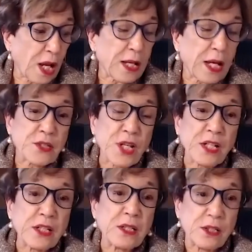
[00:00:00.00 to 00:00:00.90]
I sent
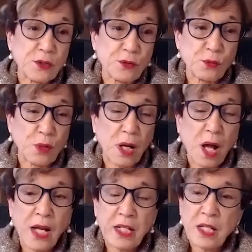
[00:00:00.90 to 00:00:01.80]
it to
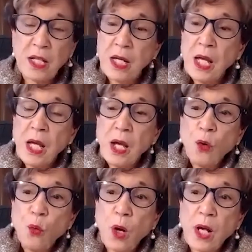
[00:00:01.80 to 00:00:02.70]
Heidi,
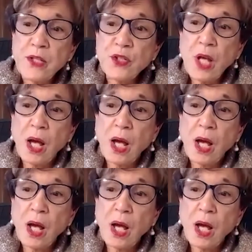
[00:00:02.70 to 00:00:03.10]
was